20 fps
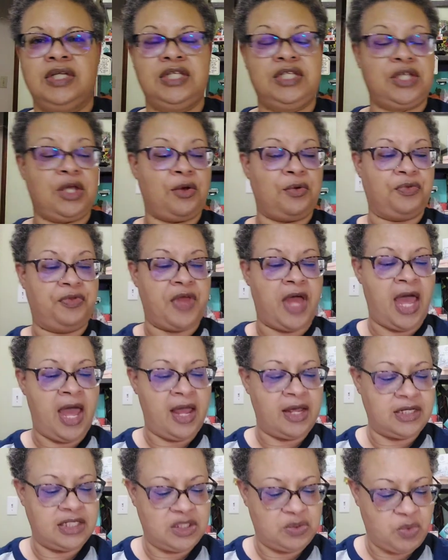So
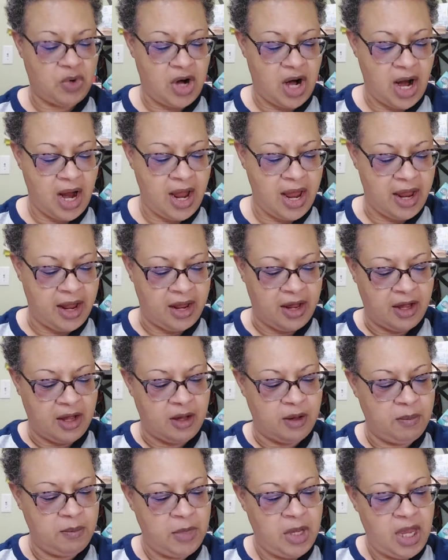that is where I
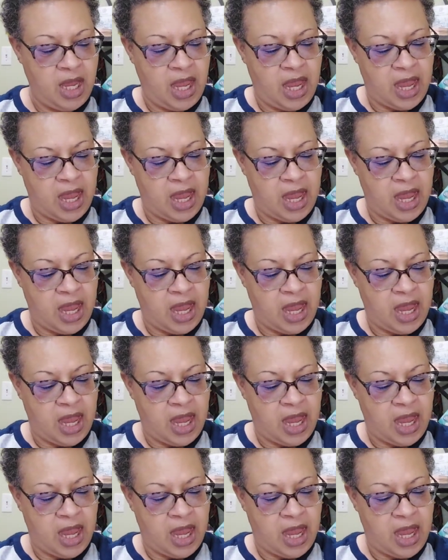am.